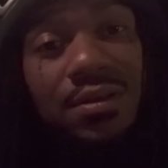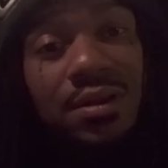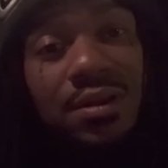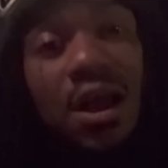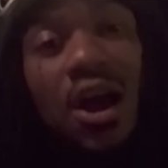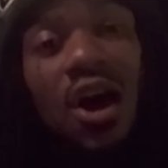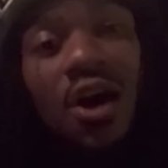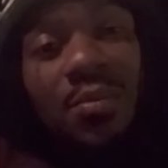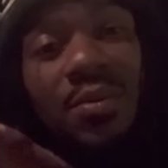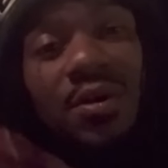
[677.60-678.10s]

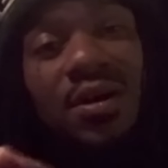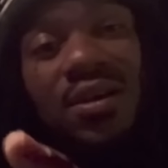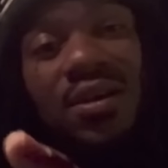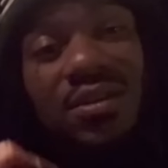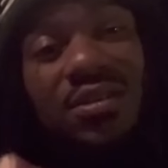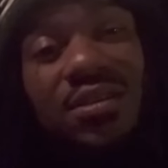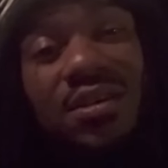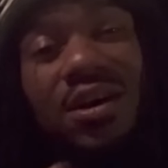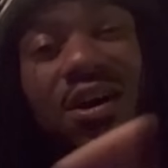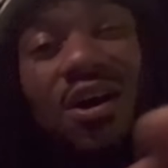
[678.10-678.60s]
All
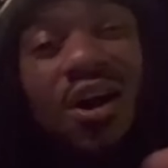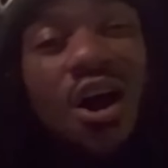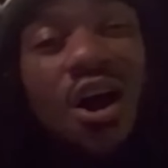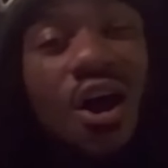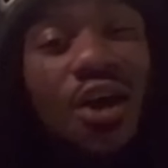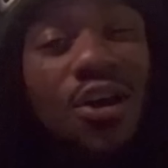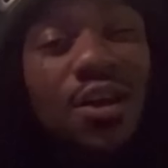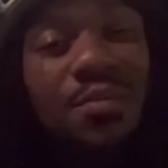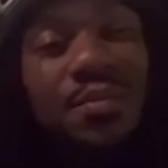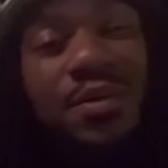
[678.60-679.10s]
because of an
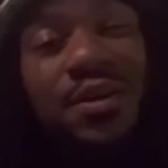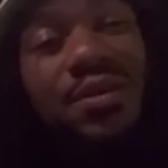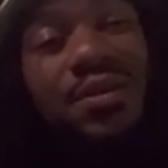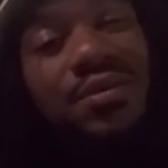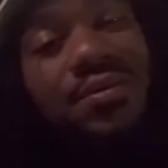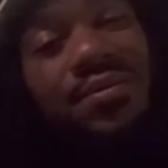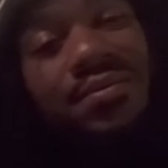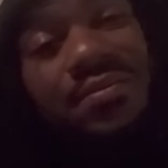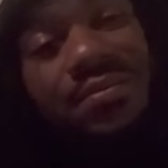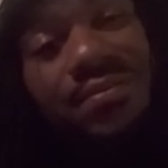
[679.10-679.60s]
argument.
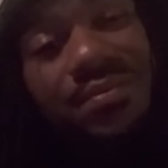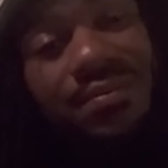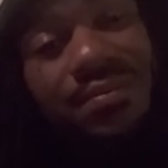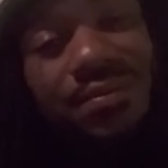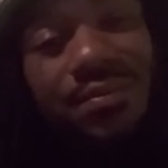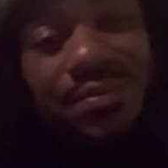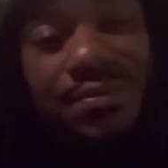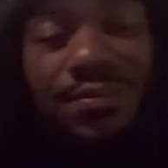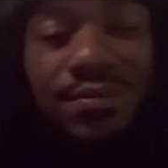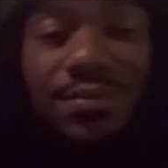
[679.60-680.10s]

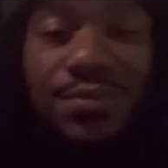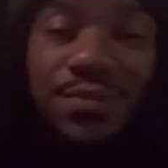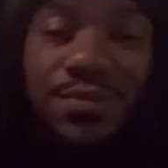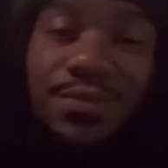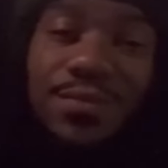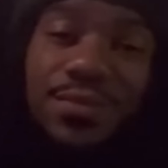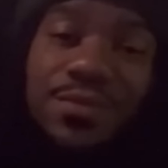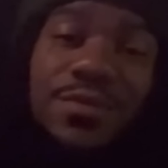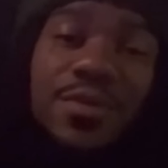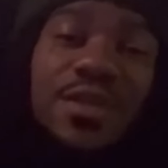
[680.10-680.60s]

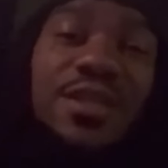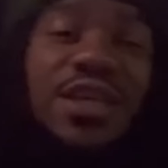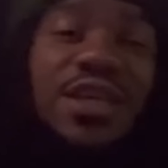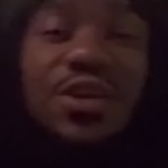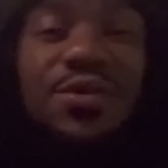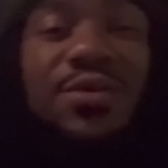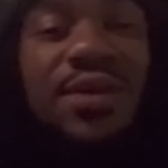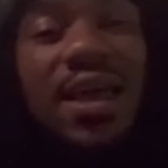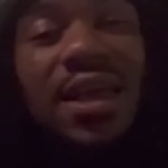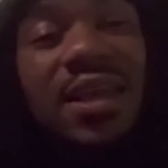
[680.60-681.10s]
And then
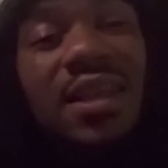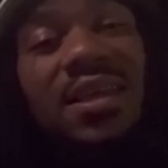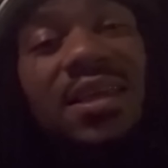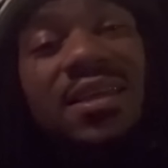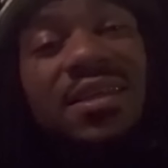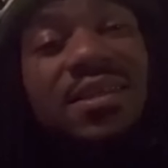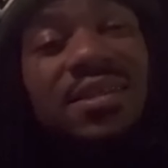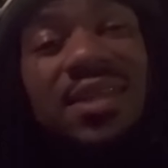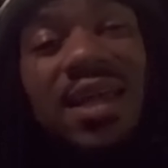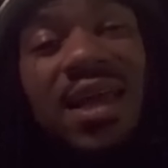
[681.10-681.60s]
you can't
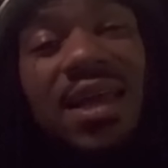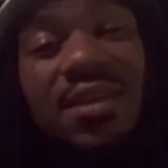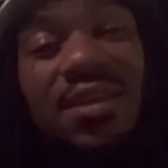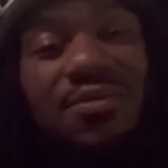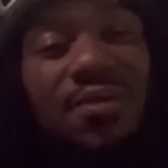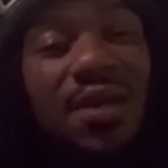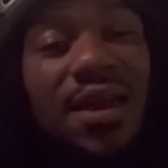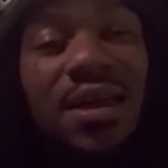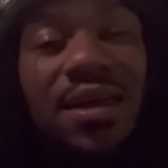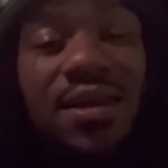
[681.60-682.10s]
even stand the
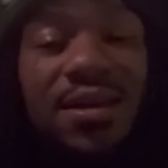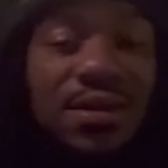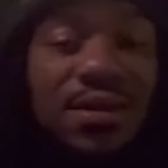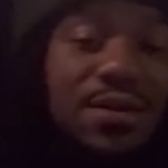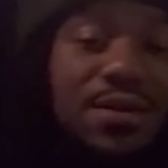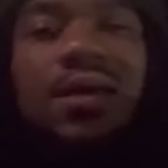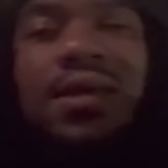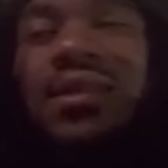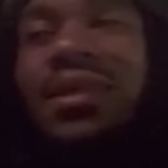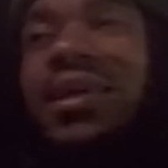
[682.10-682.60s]
rain.
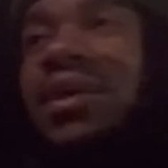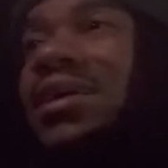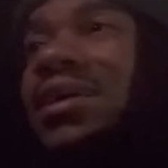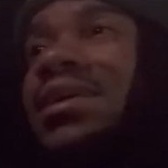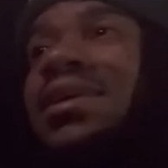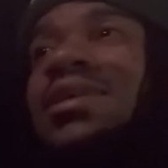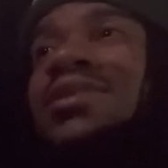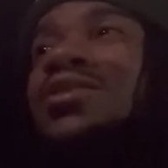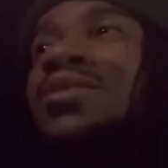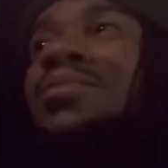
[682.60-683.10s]
And
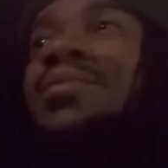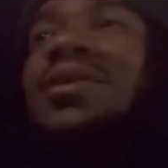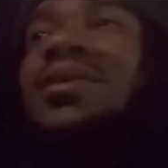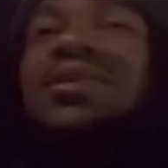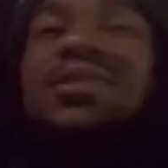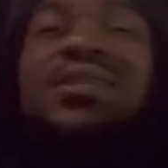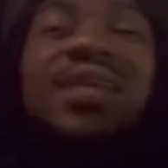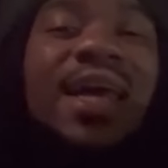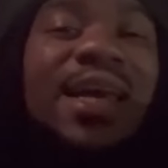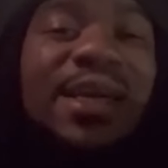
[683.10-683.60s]
then it's going to be the
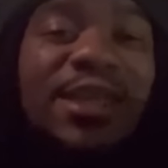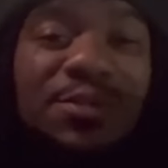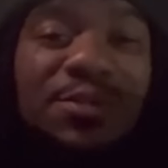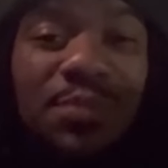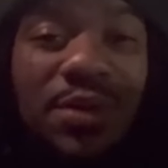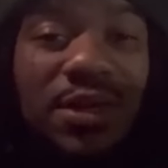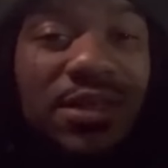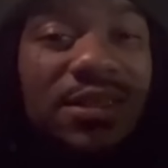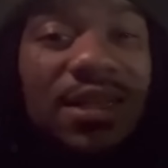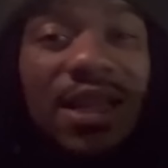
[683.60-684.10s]
same
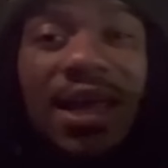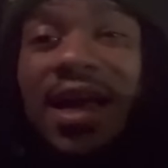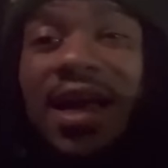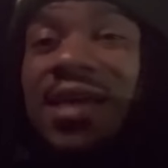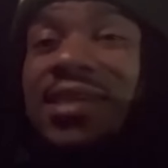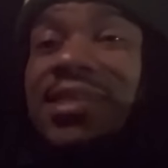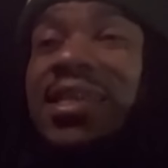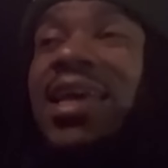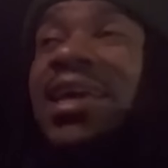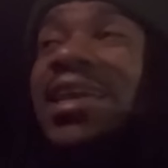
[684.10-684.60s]
speech, like I
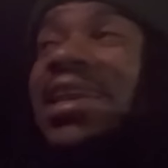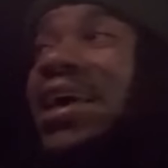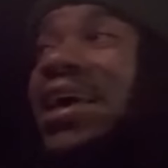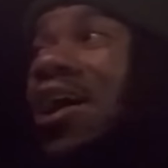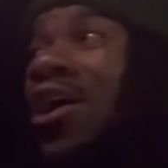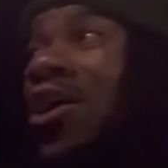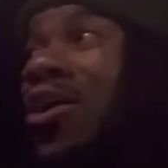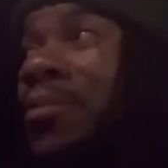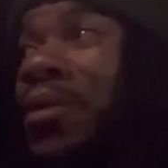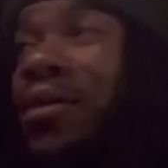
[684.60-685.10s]
say in
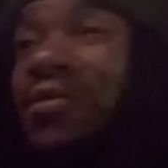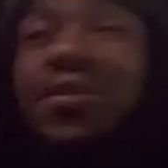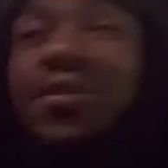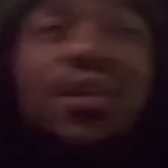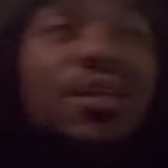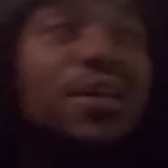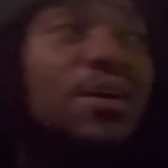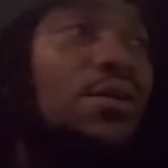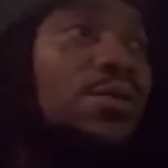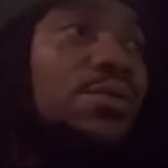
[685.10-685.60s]
all my
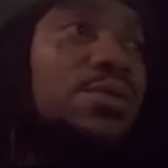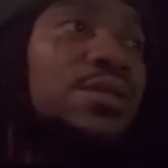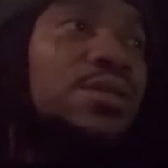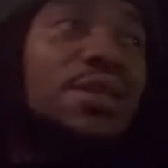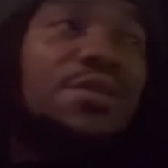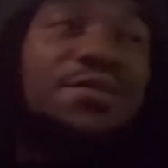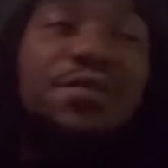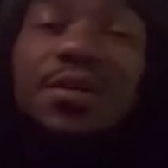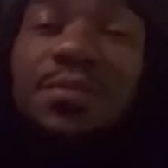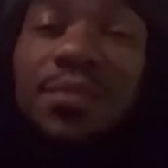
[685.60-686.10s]
videos to
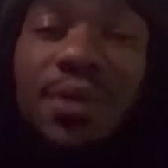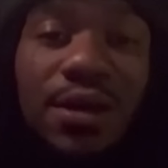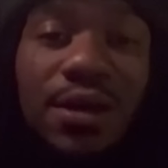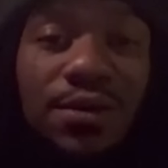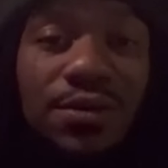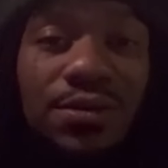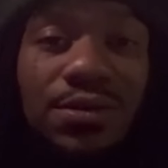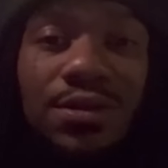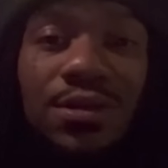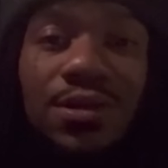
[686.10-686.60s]
the
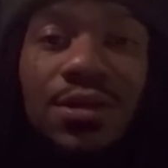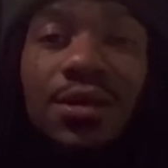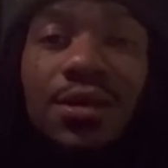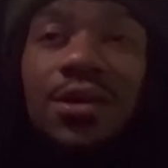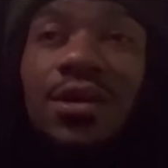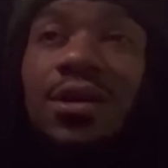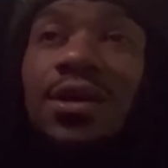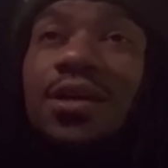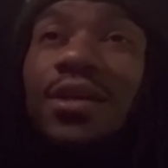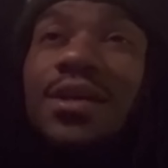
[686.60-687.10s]
females.
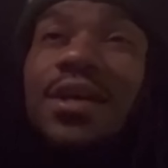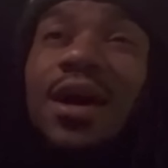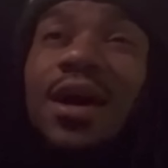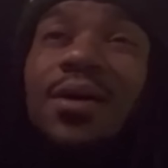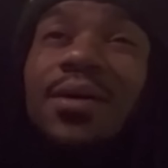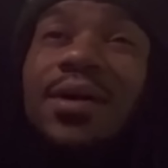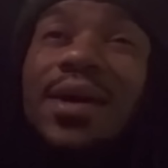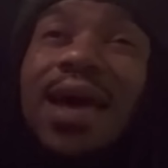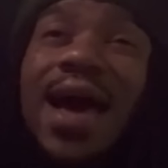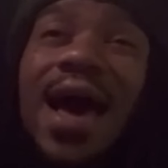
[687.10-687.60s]

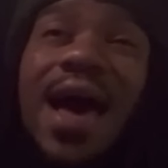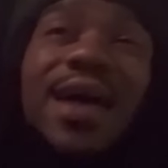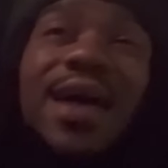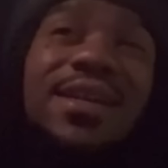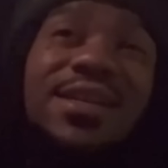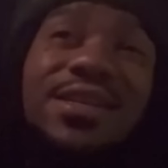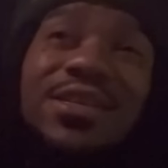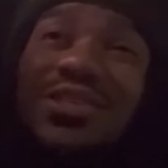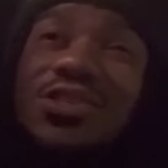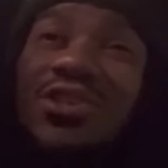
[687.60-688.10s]
Y'all
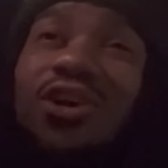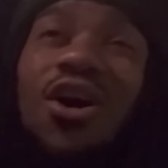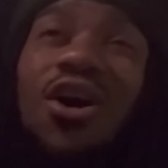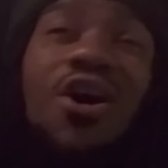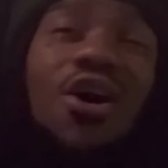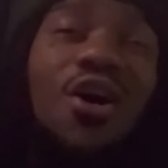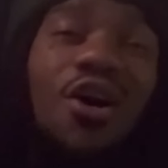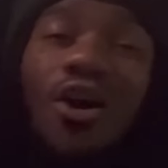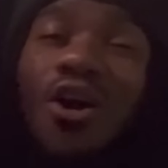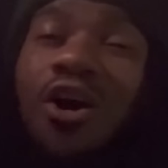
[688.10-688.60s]
got to
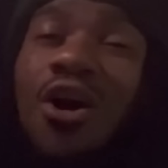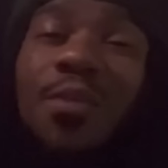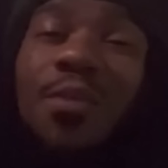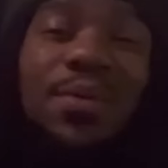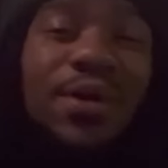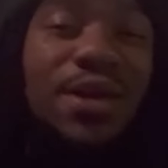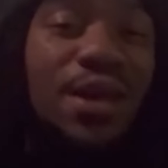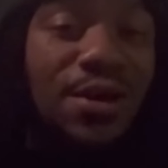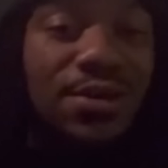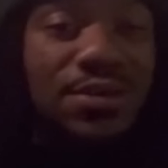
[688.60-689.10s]
start
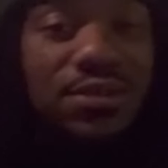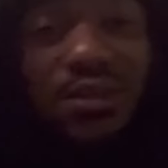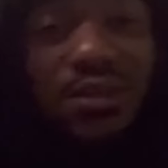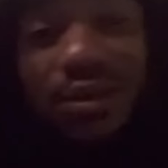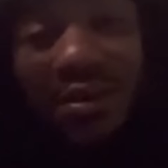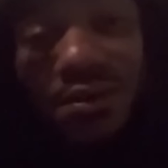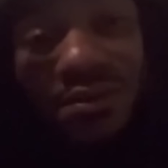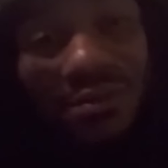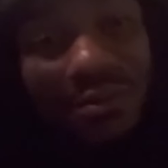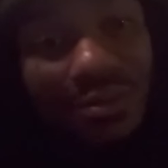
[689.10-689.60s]
arming
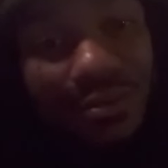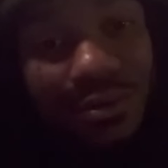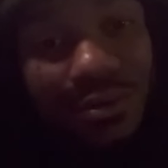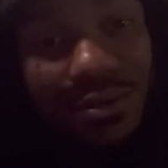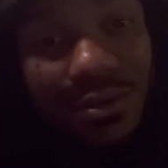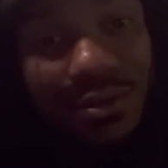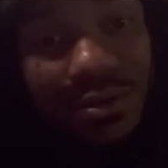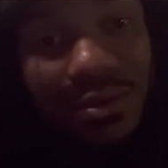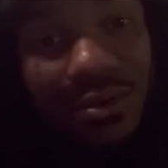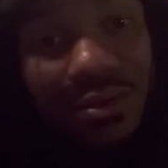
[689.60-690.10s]
yourself.
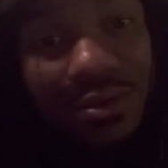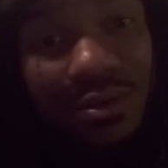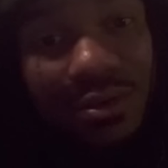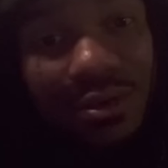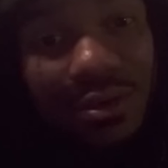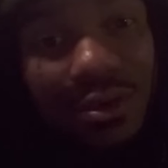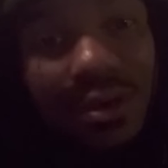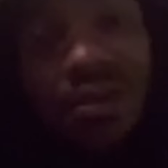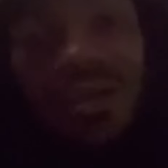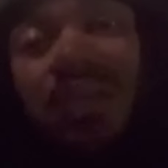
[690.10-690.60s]

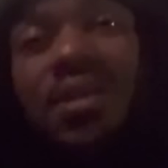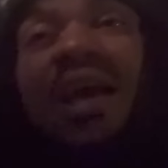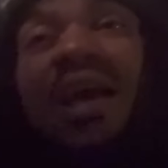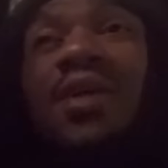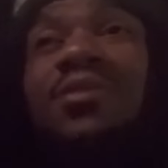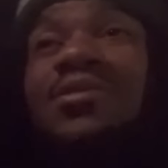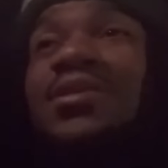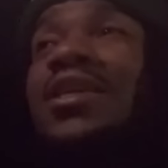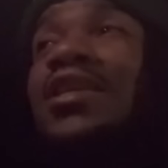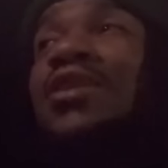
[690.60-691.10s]

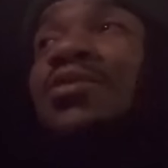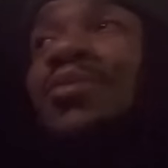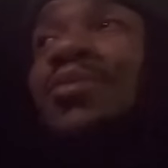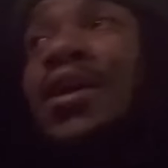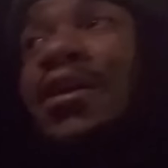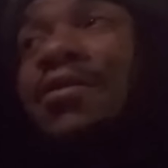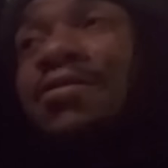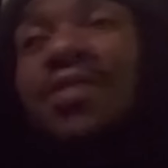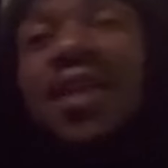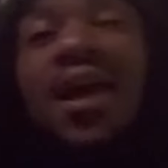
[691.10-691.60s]
Y'all see the
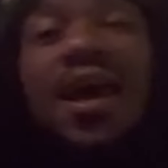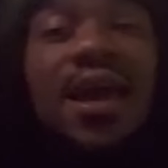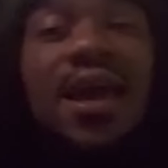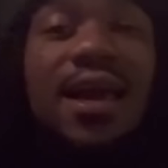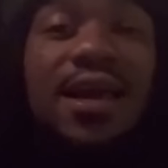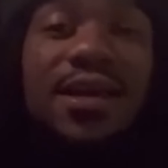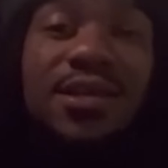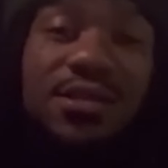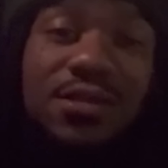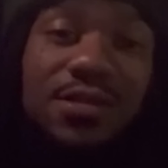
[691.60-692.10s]
red
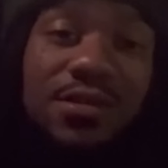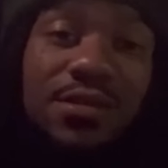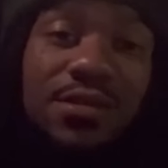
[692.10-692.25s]
flags.